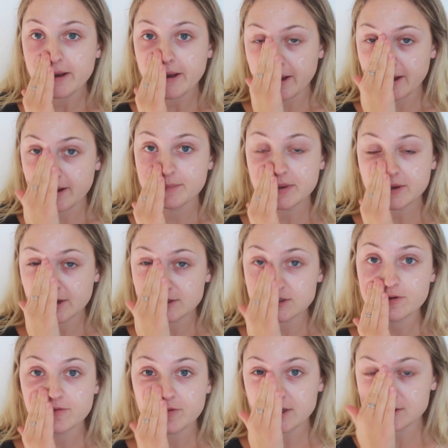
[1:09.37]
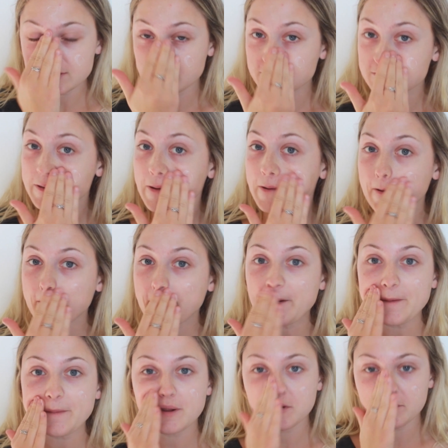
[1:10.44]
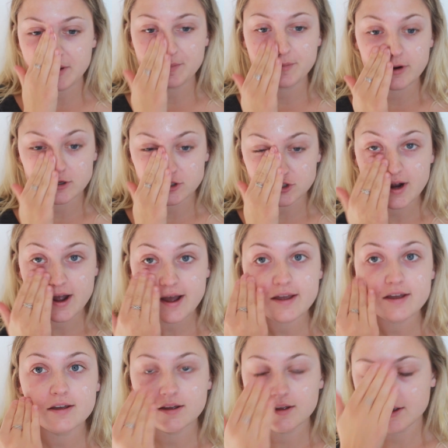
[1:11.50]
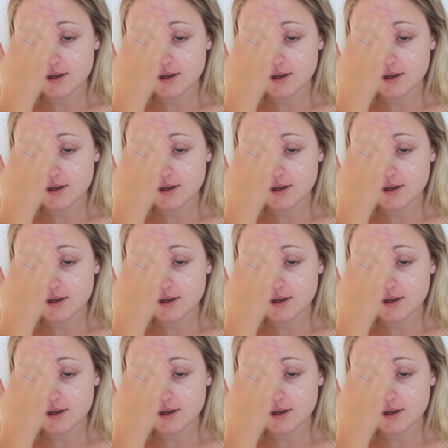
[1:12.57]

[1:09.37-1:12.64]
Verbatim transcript: Um, because your face does tend to get a little bit more dry,